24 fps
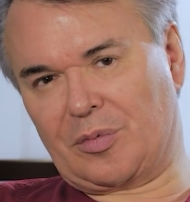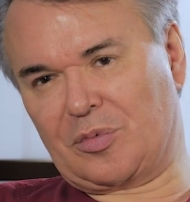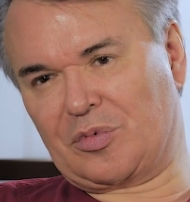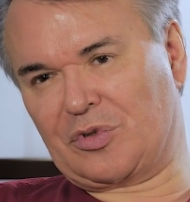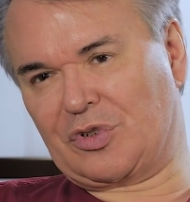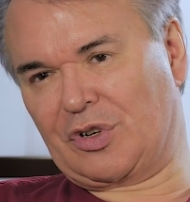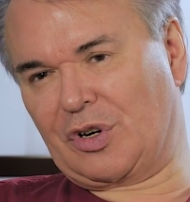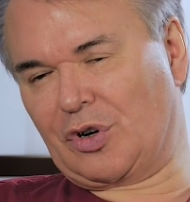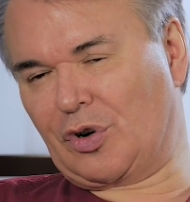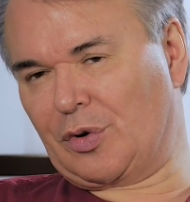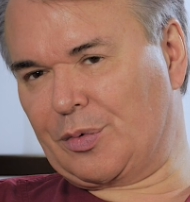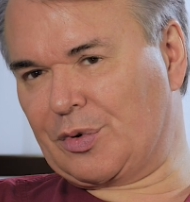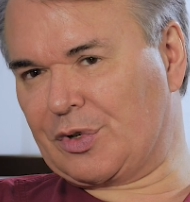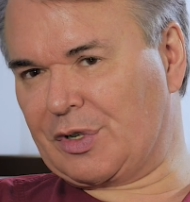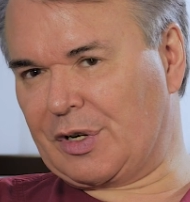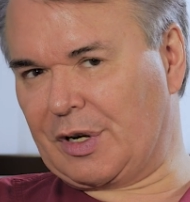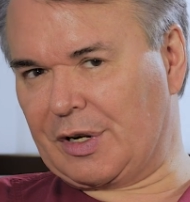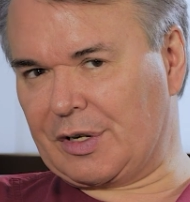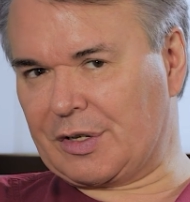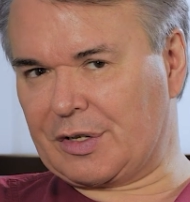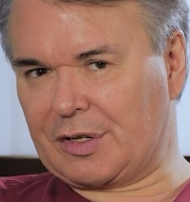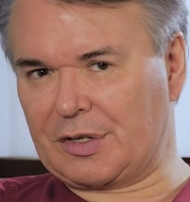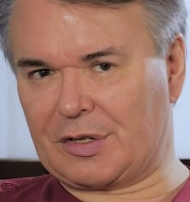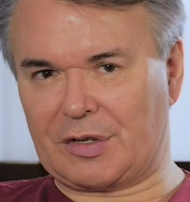
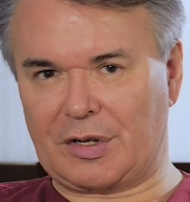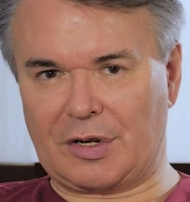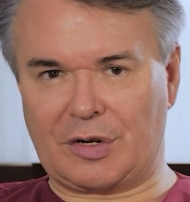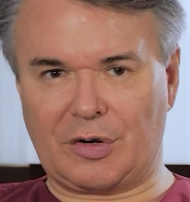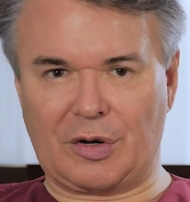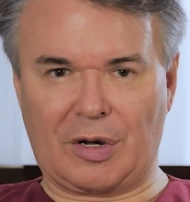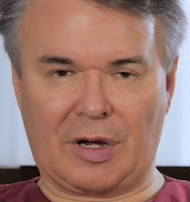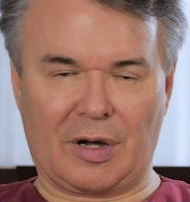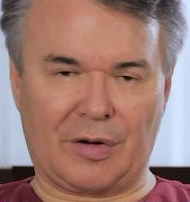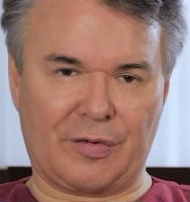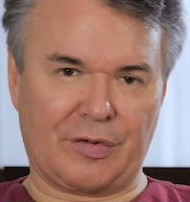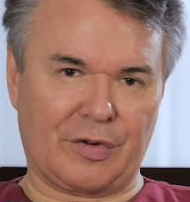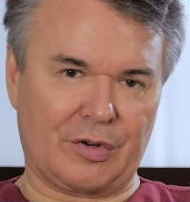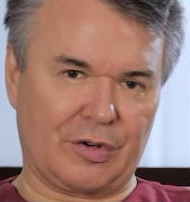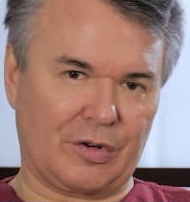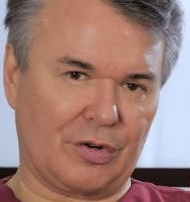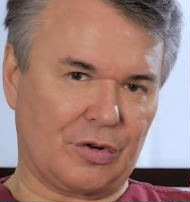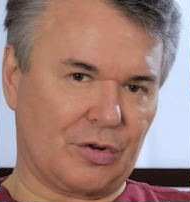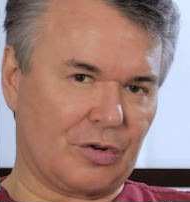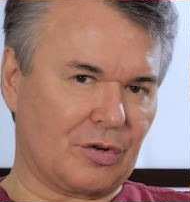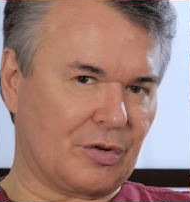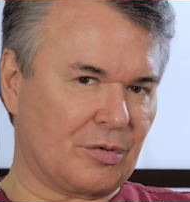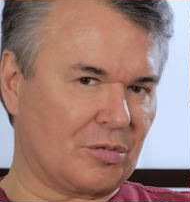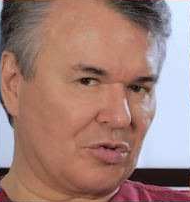circumstances that you have in
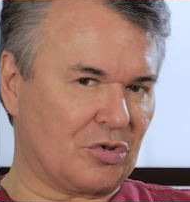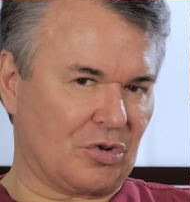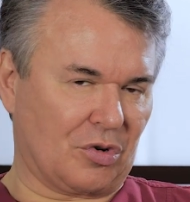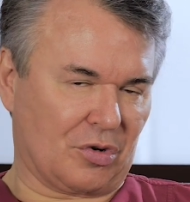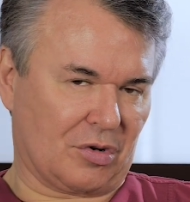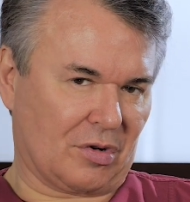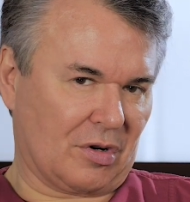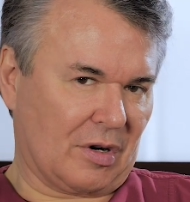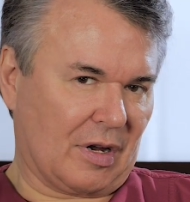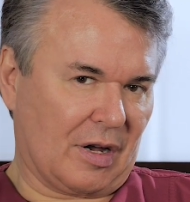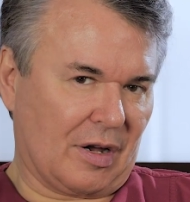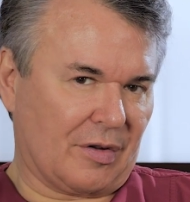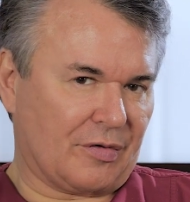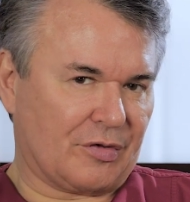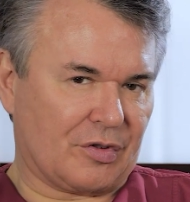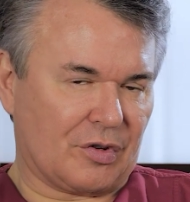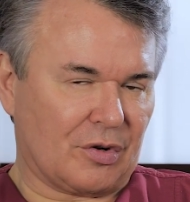your certain life.